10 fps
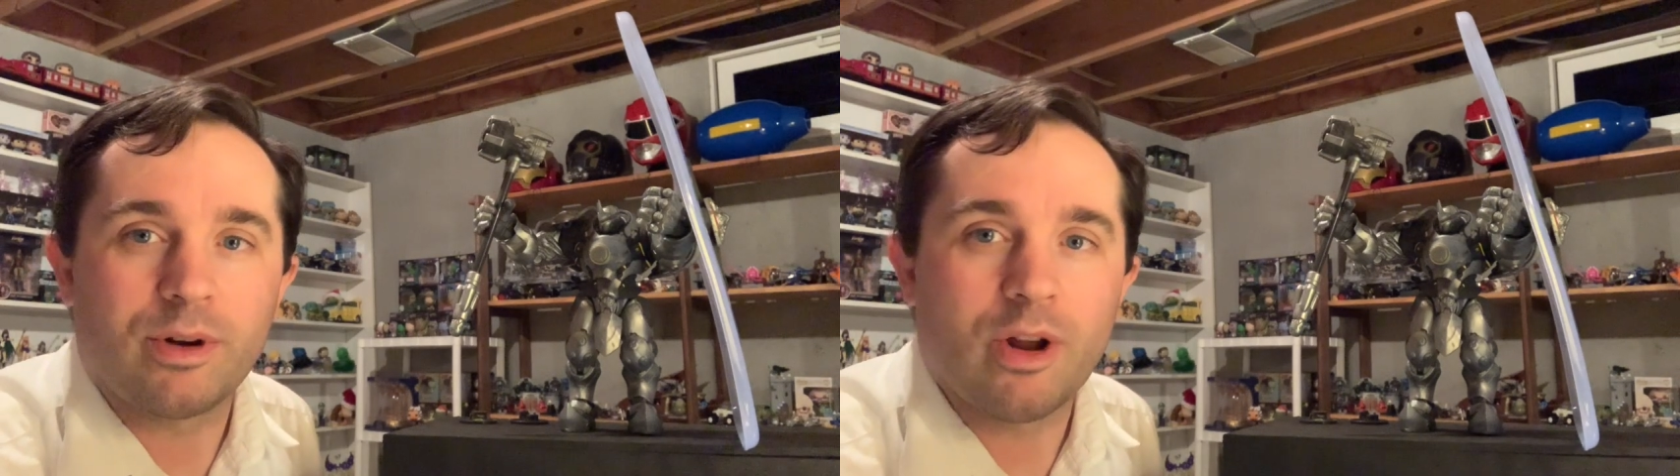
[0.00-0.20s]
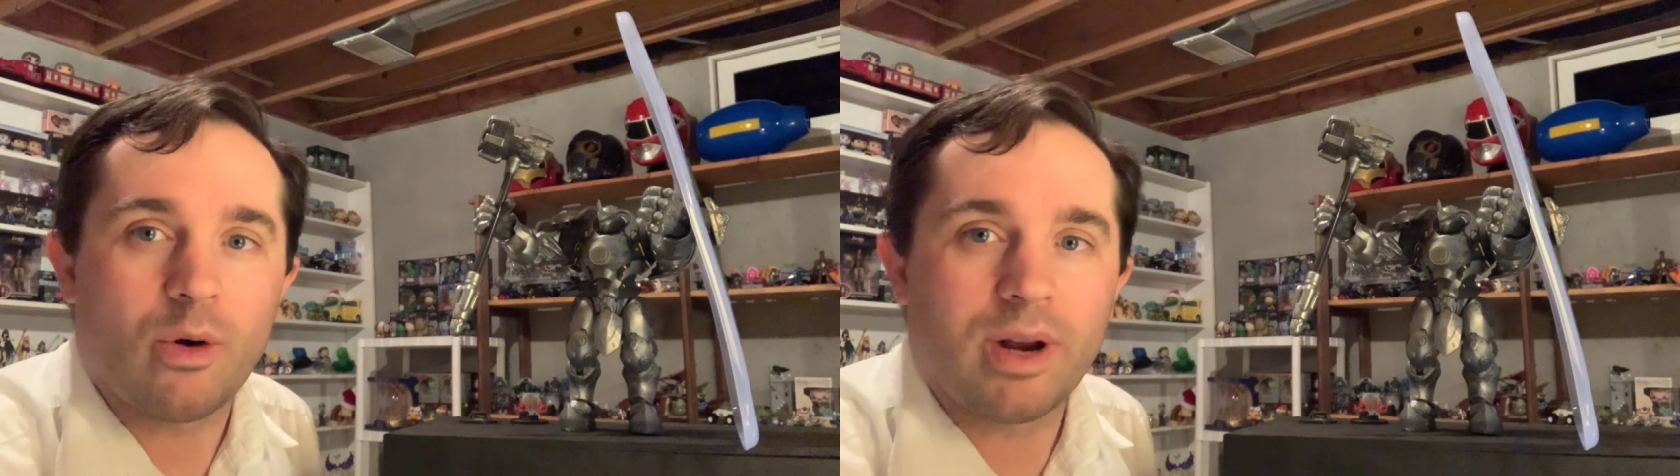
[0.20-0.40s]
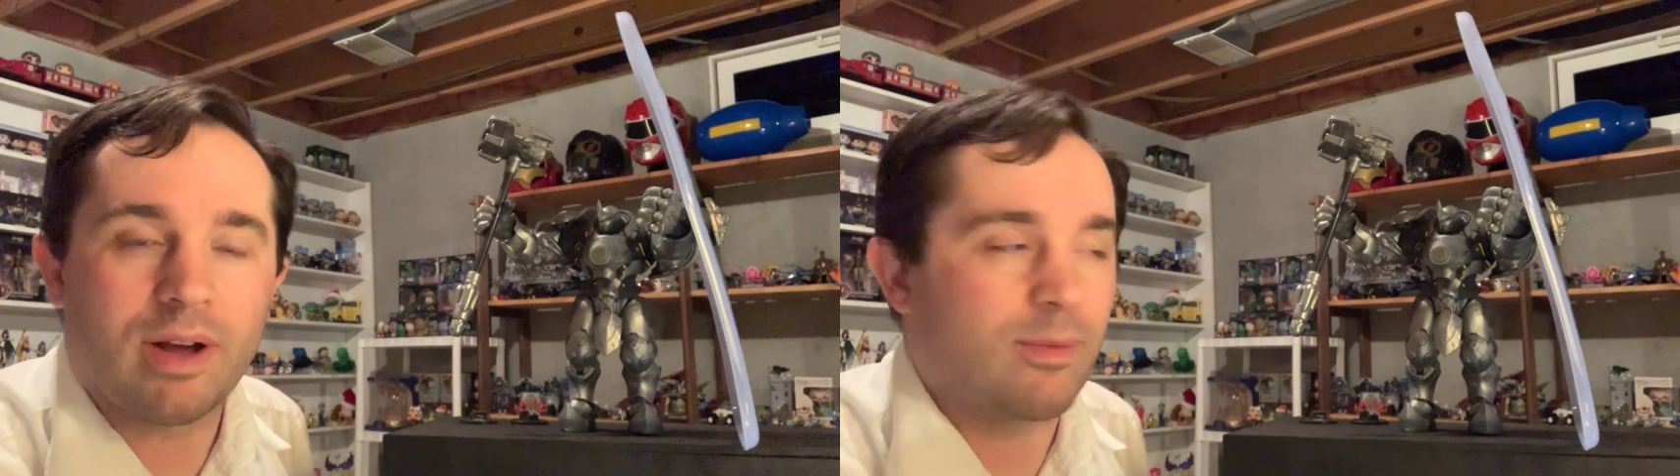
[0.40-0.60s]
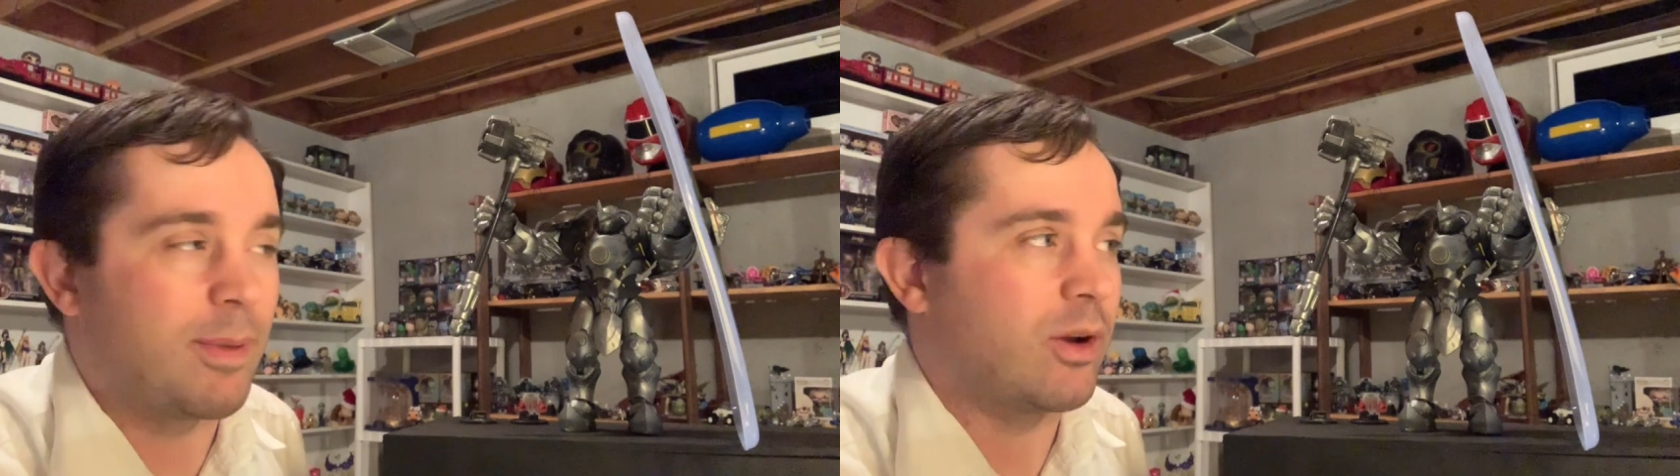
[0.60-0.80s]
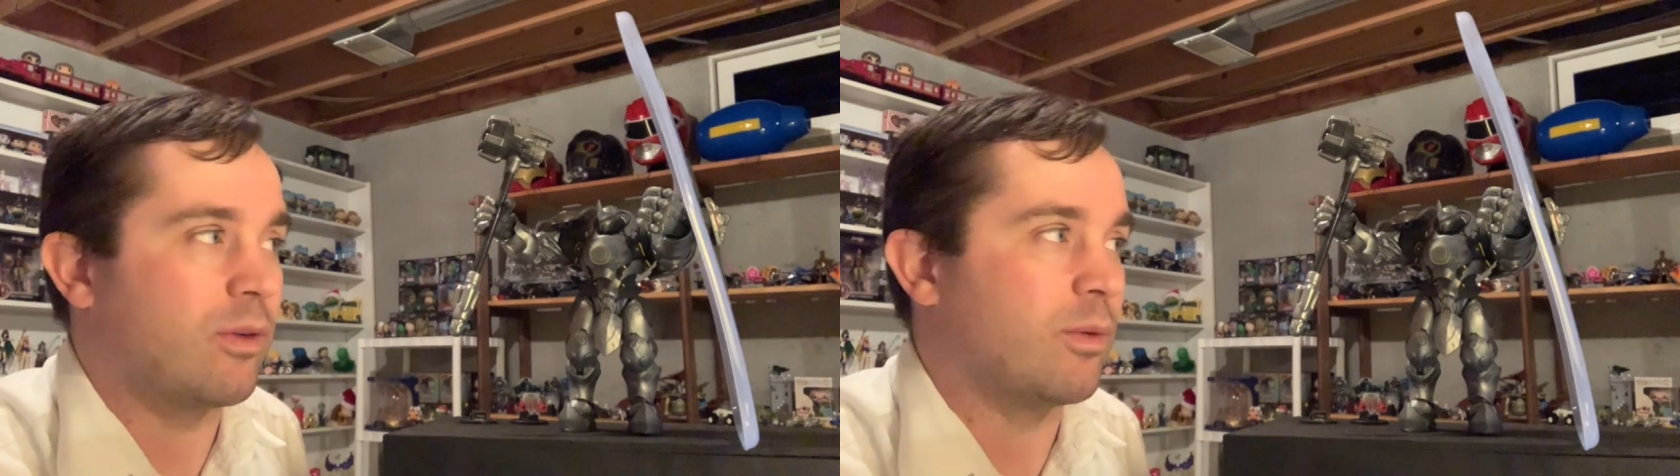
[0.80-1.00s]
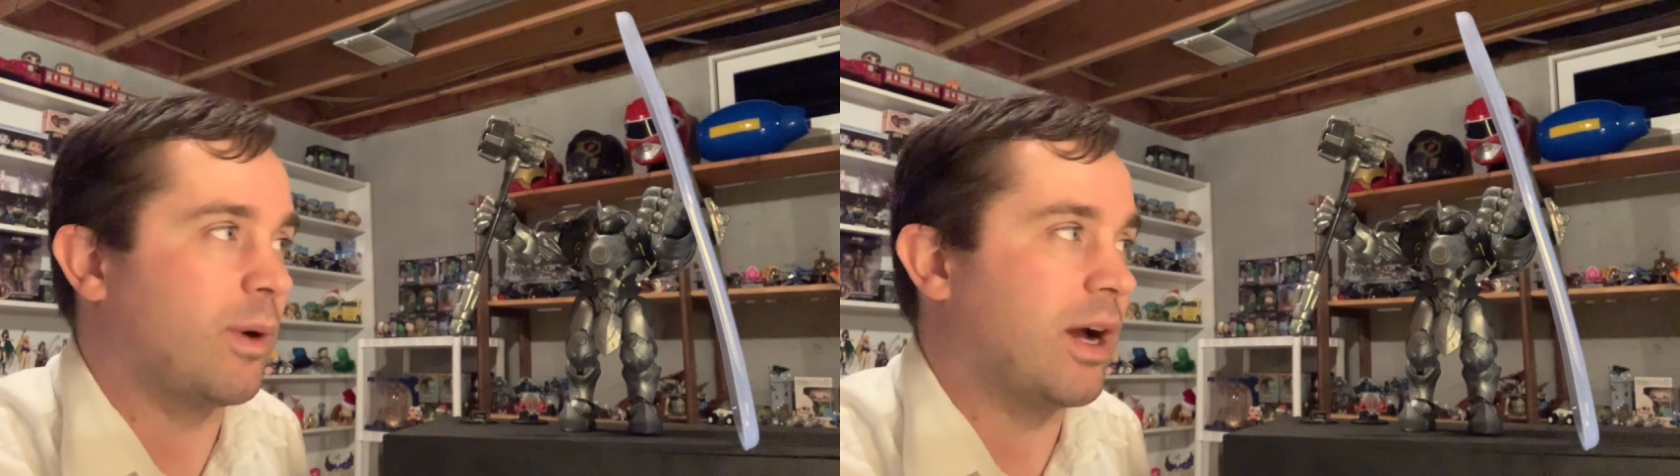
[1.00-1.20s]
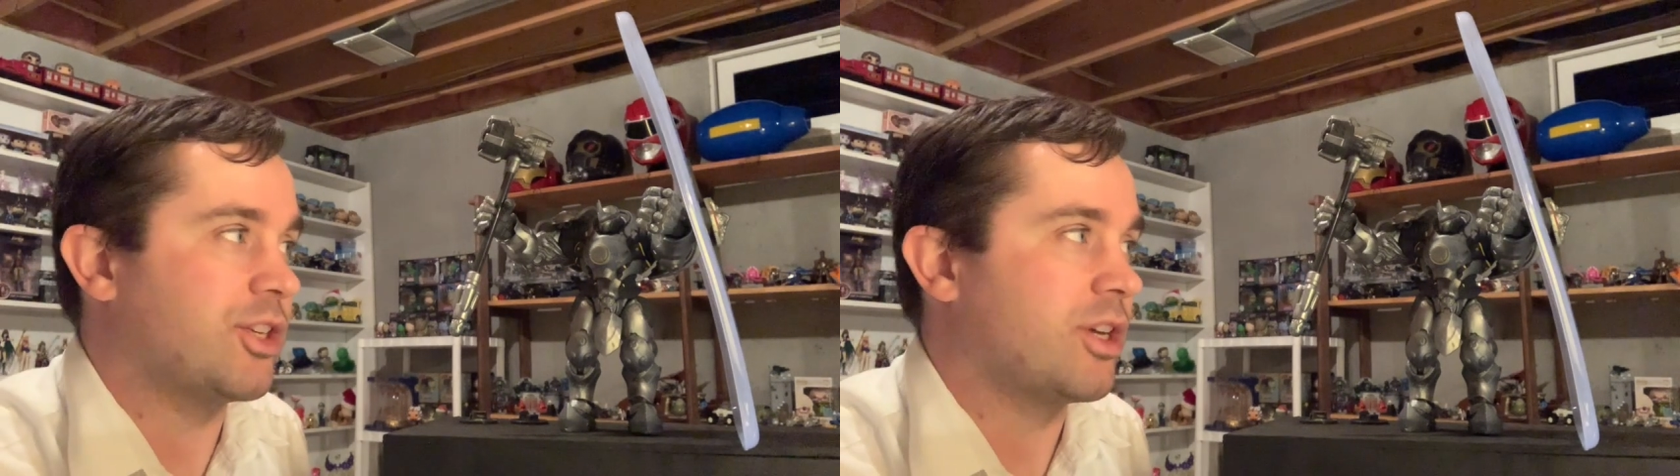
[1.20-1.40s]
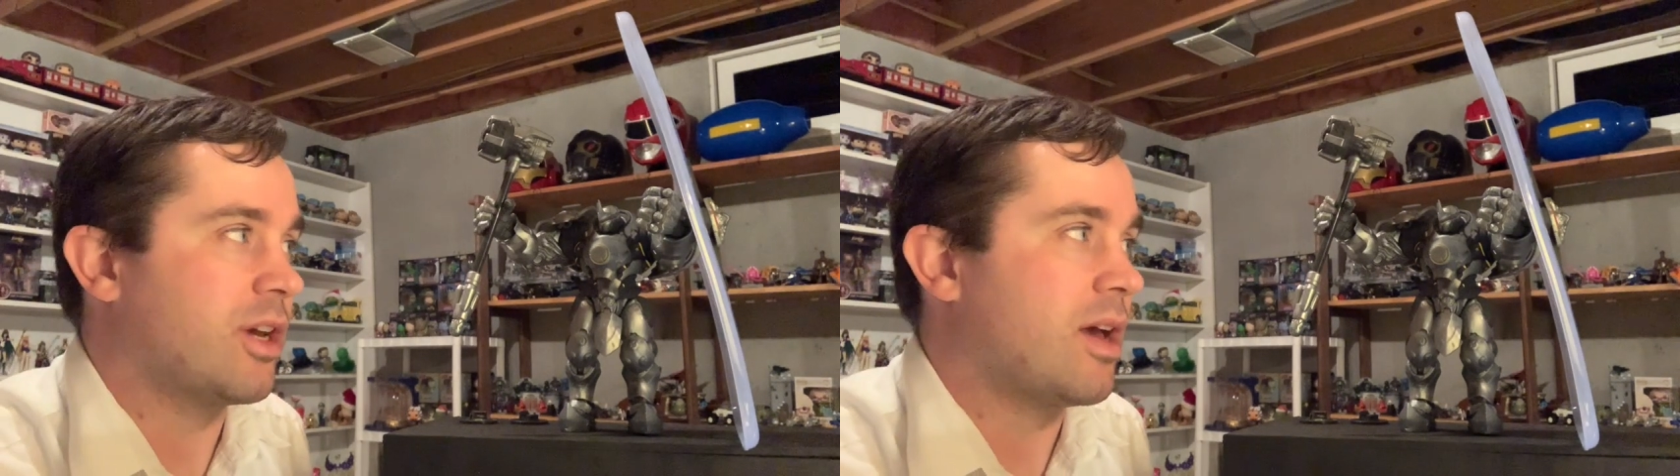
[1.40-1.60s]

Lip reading: know enough about Overwatch.